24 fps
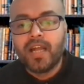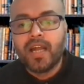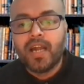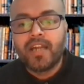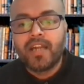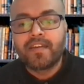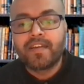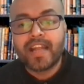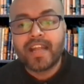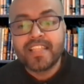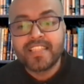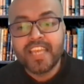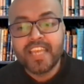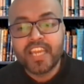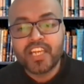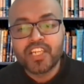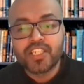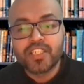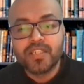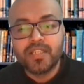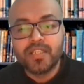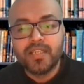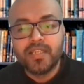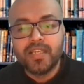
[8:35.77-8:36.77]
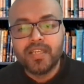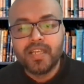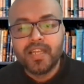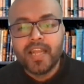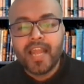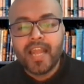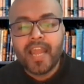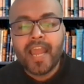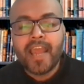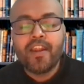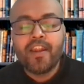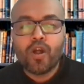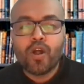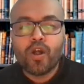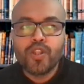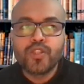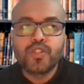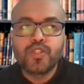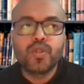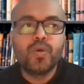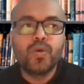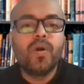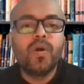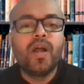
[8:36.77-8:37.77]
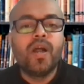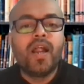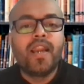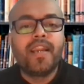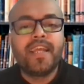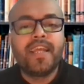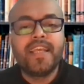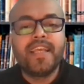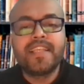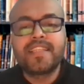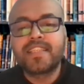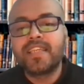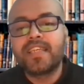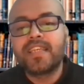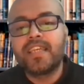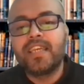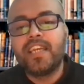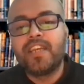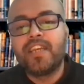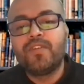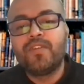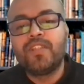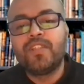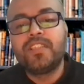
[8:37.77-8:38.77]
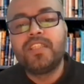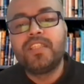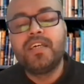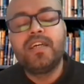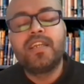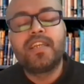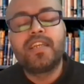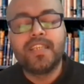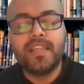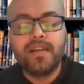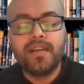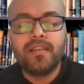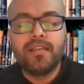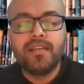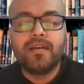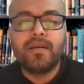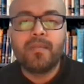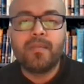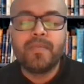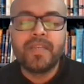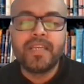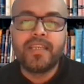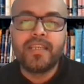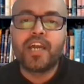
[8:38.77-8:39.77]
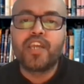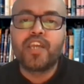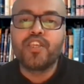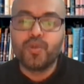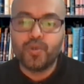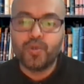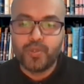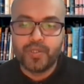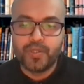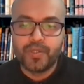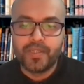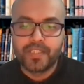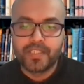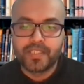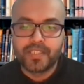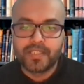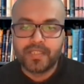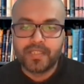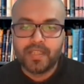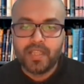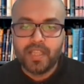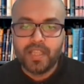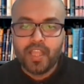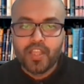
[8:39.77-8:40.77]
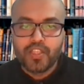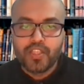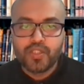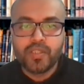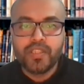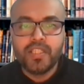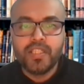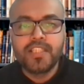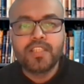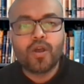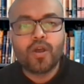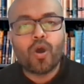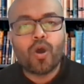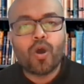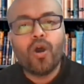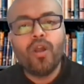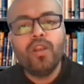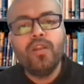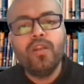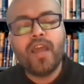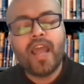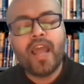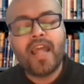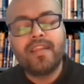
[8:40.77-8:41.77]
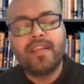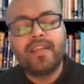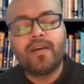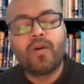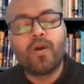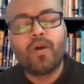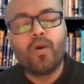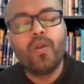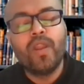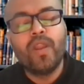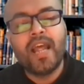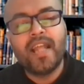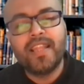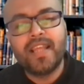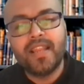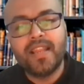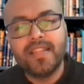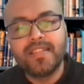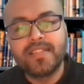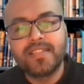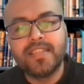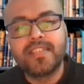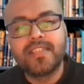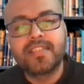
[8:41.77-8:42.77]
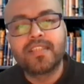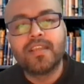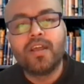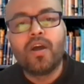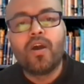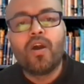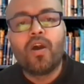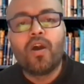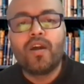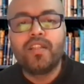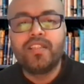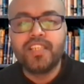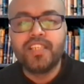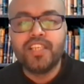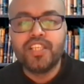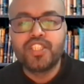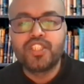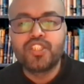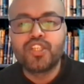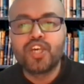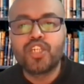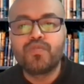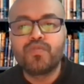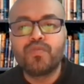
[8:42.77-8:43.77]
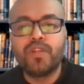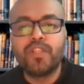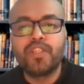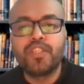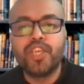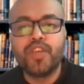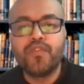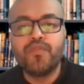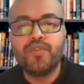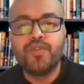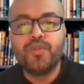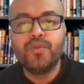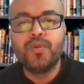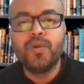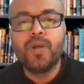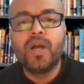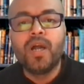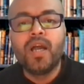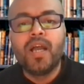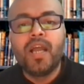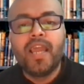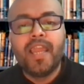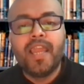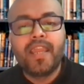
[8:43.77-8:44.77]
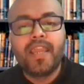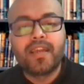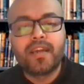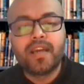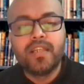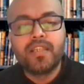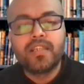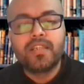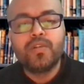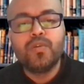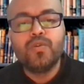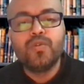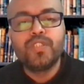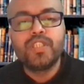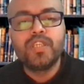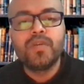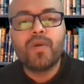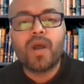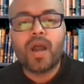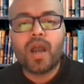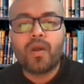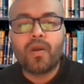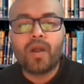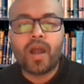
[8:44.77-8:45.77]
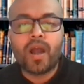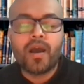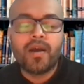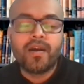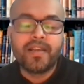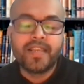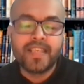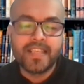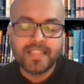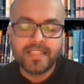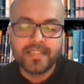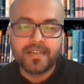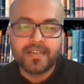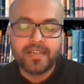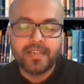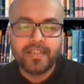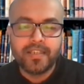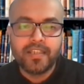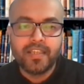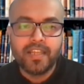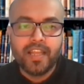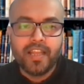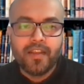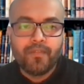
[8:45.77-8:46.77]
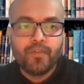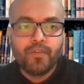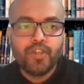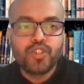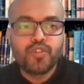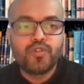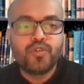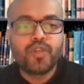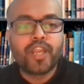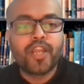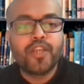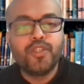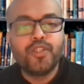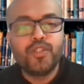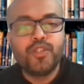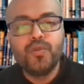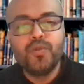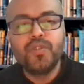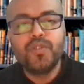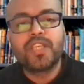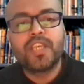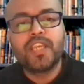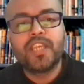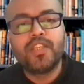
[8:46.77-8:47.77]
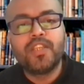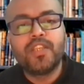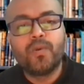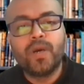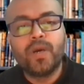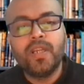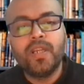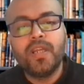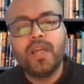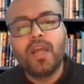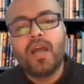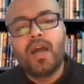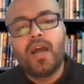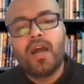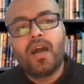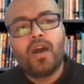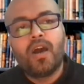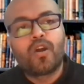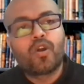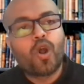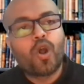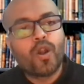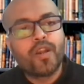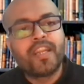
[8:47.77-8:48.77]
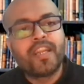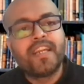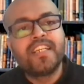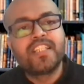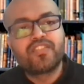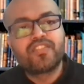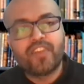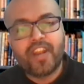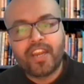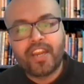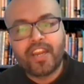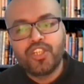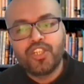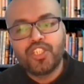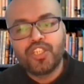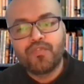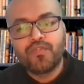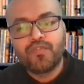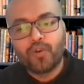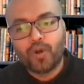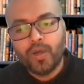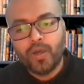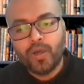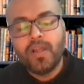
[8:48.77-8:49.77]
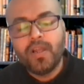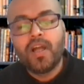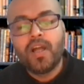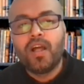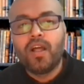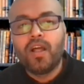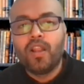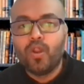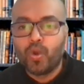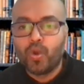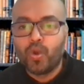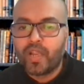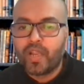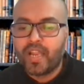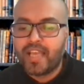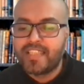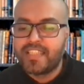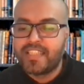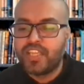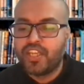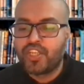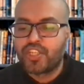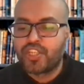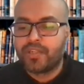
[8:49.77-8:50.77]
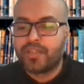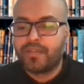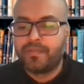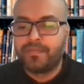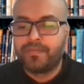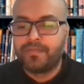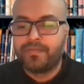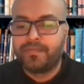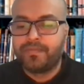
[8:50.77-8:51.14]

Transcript: transactional, and also testing it with the real beta users. So this whole analysis or the research will give you a conclusive result which you can use in your content strategy for localization.